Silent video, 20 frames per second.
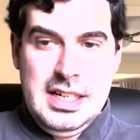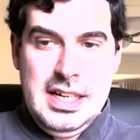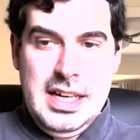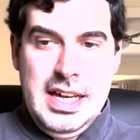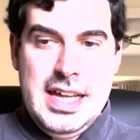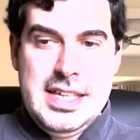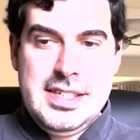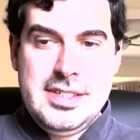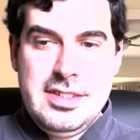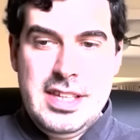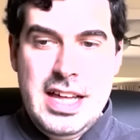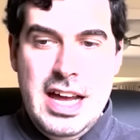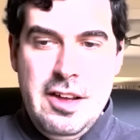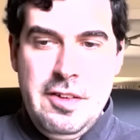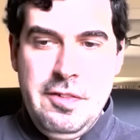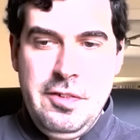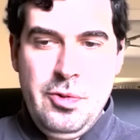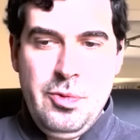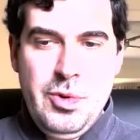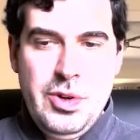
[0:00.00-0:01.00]
And so now,
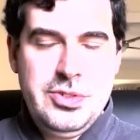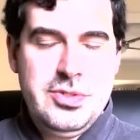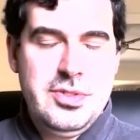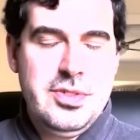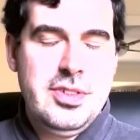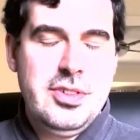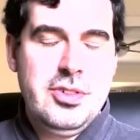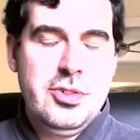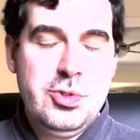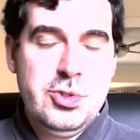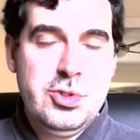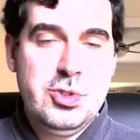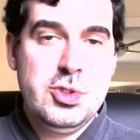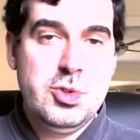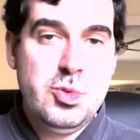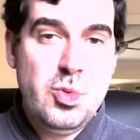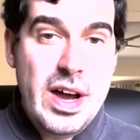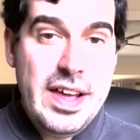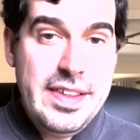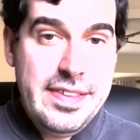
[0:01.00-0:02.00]
if you want to to use
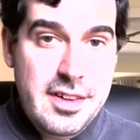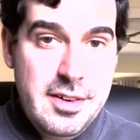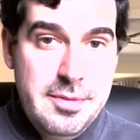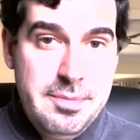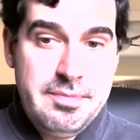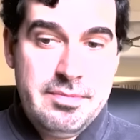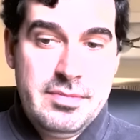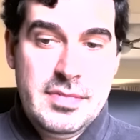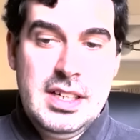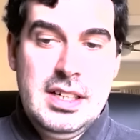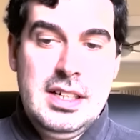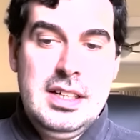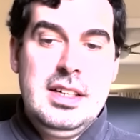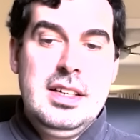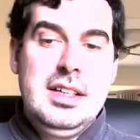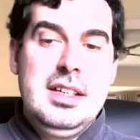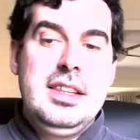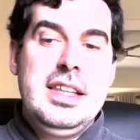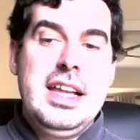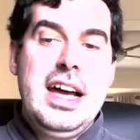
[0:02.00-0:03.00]
Wasm,
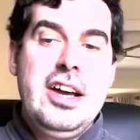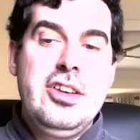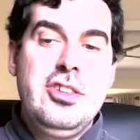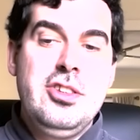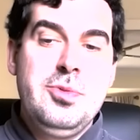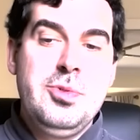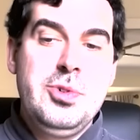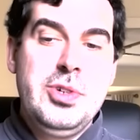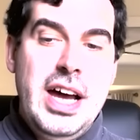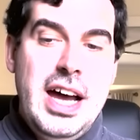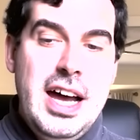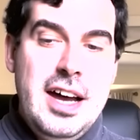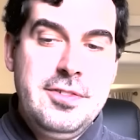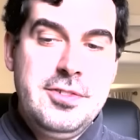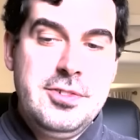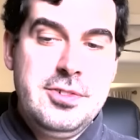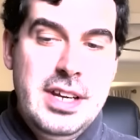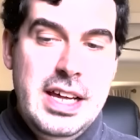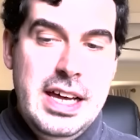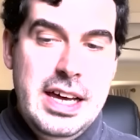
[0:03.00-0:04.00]
now you would have
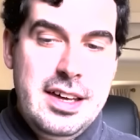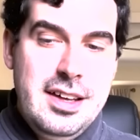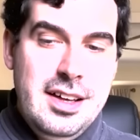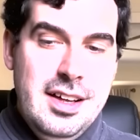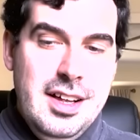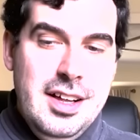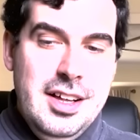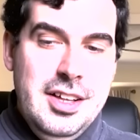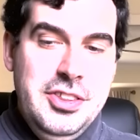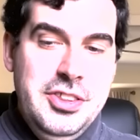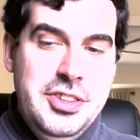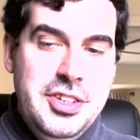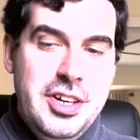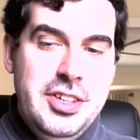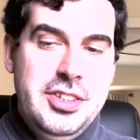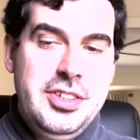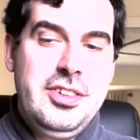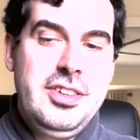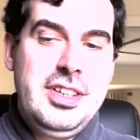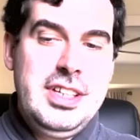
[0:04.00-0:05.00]
to like
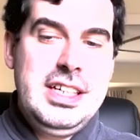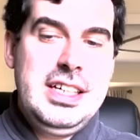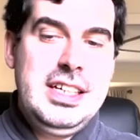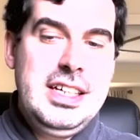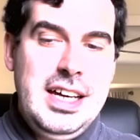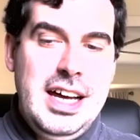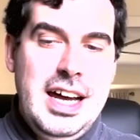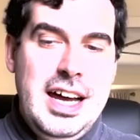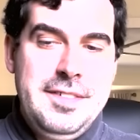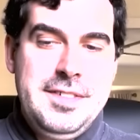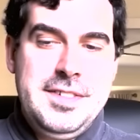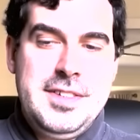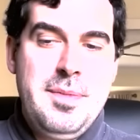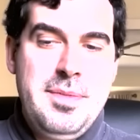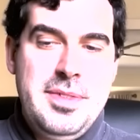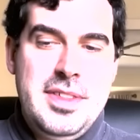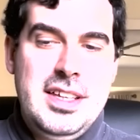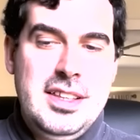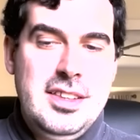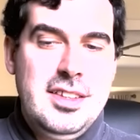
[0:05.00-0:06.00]
not only have
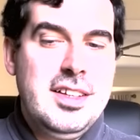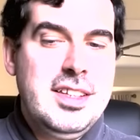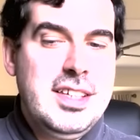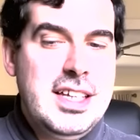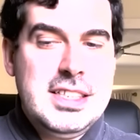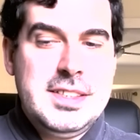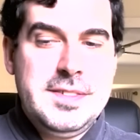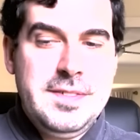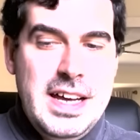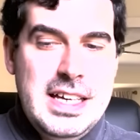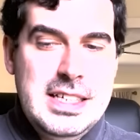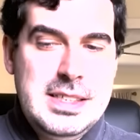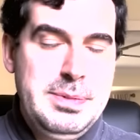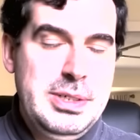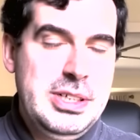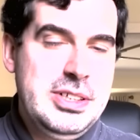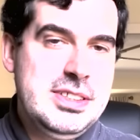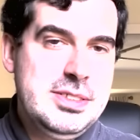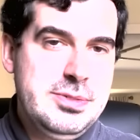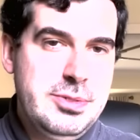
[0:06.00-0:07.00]
something not as fast
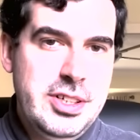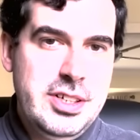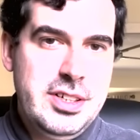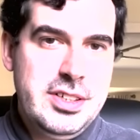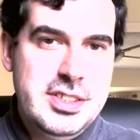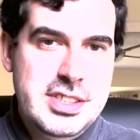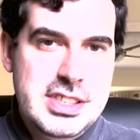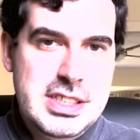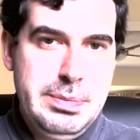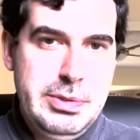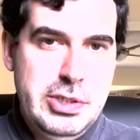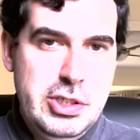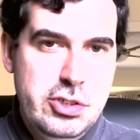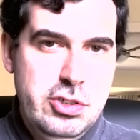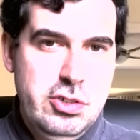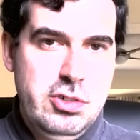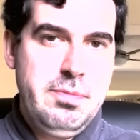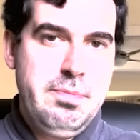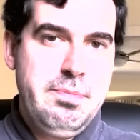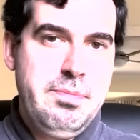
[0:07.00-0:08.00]
because it's running on the
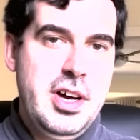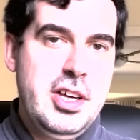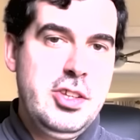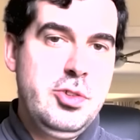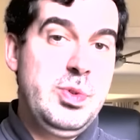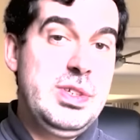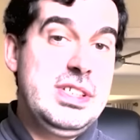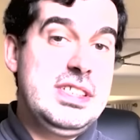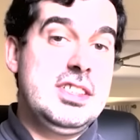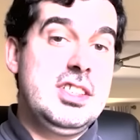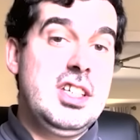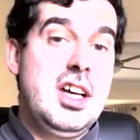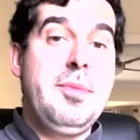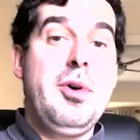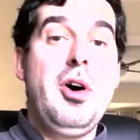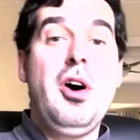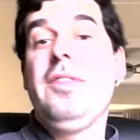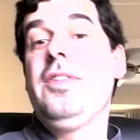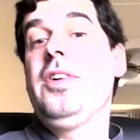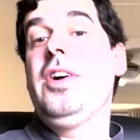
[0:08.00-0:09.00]
CPU, but with some
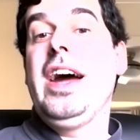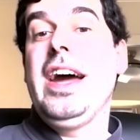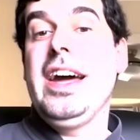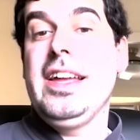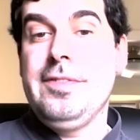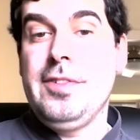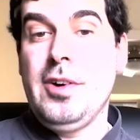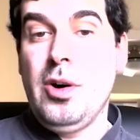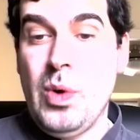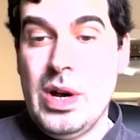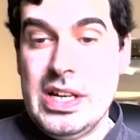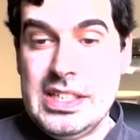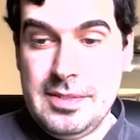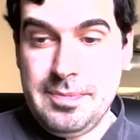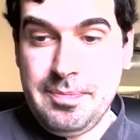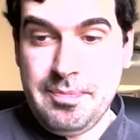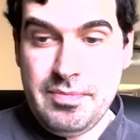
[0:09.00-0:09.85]
overhead for Wasm.